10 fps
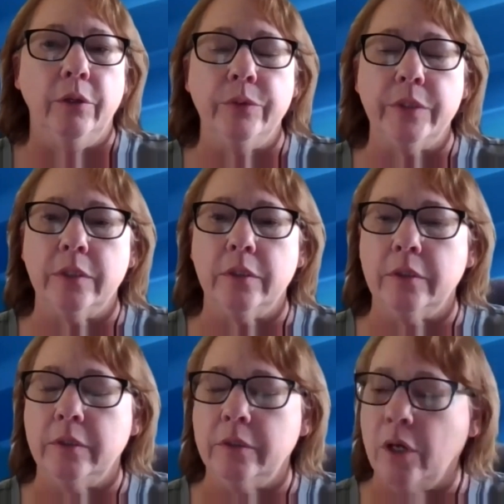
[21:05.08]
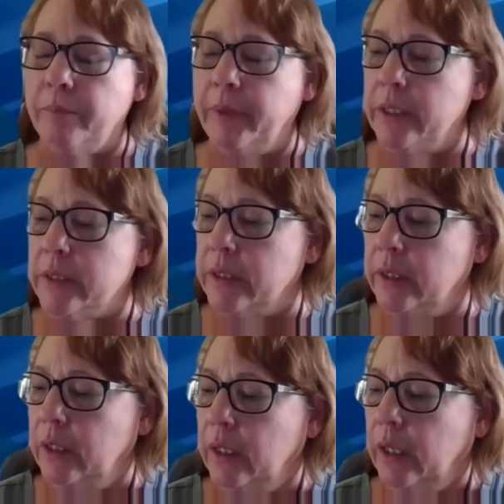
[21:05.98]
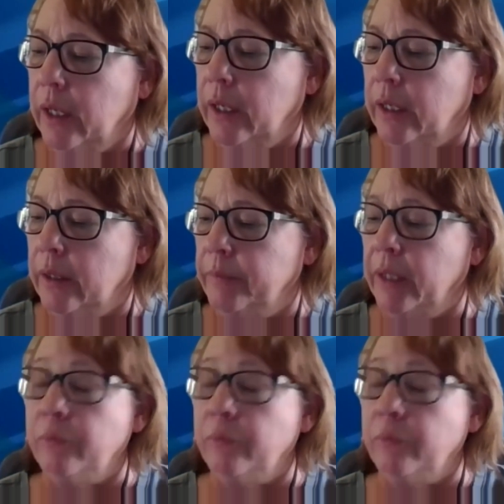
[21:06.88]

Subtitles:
those topics. And